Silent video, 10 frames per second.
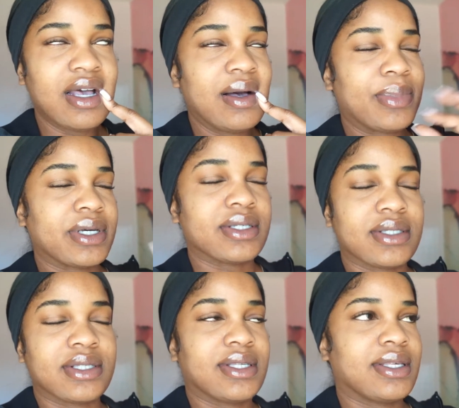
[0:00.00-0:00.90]
But
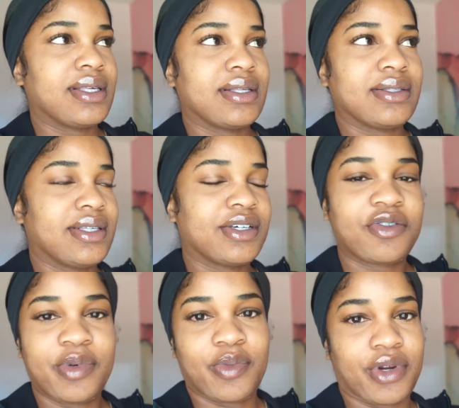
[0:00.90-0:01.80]
it could have
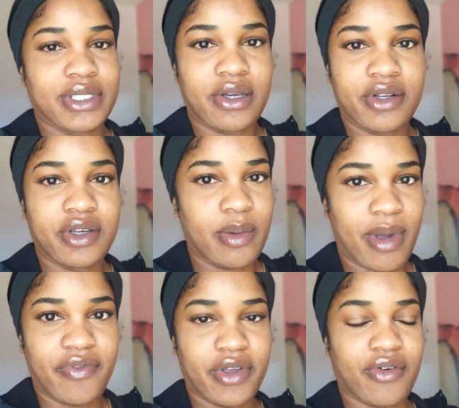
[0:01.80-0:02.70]
been worse. I could have cut my
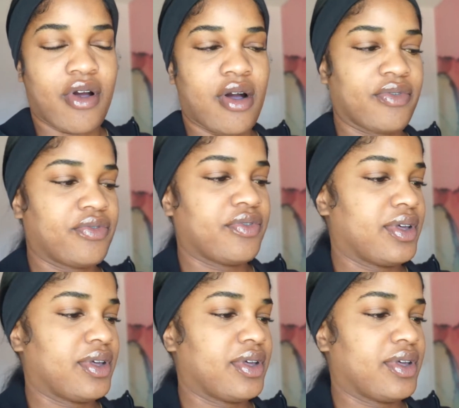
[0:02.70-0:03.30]
finger off.